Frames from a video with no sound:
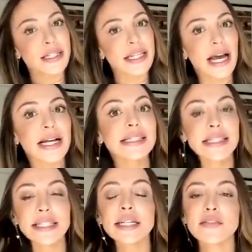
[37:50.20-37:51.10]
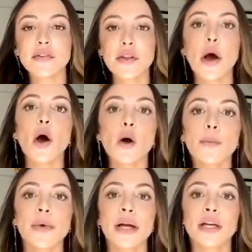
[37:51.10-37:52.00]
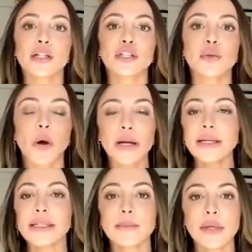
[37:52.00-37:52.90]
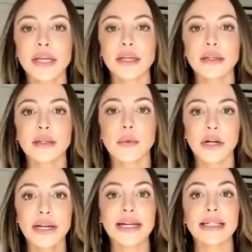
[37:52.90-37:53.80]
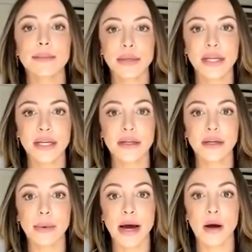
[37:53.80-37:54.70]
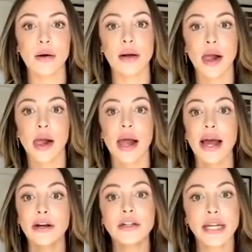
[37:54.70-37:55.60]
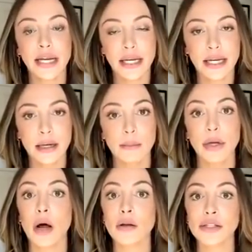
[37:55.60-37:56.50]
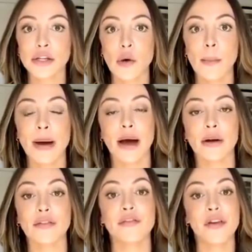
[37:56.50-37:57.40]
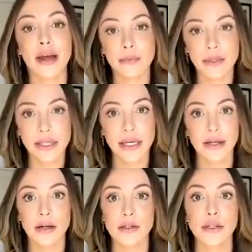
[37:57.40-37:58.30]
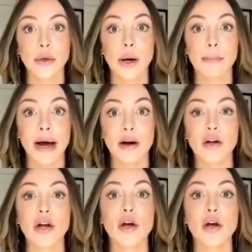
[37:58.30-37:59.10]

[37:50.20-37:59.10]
the yeah. idea for the home she wanted to be wanted it to be about entertaining but also about family and also about